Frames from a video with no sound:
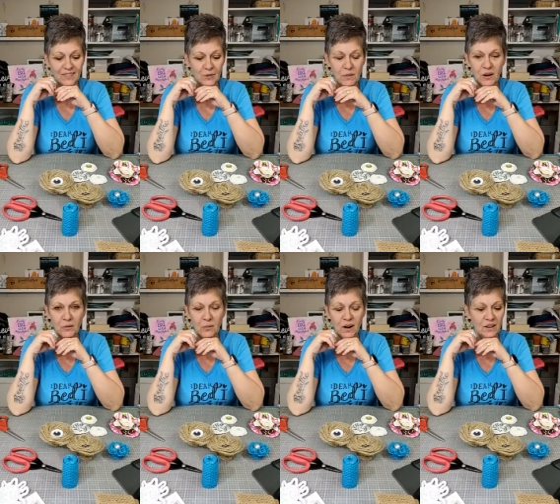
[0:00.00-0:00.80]
No matter
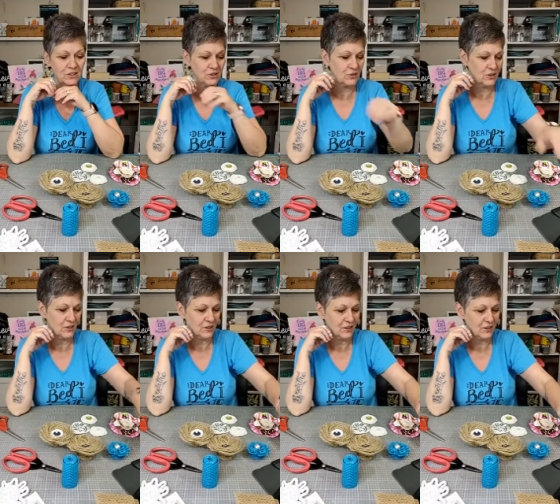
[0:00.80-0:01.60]
what I do, they're
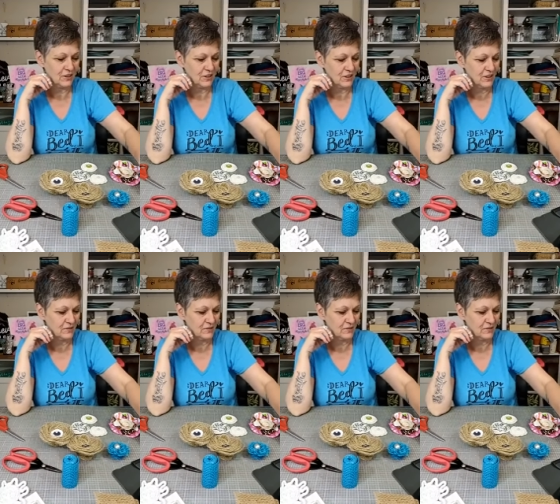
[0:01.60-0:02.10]
going to look good.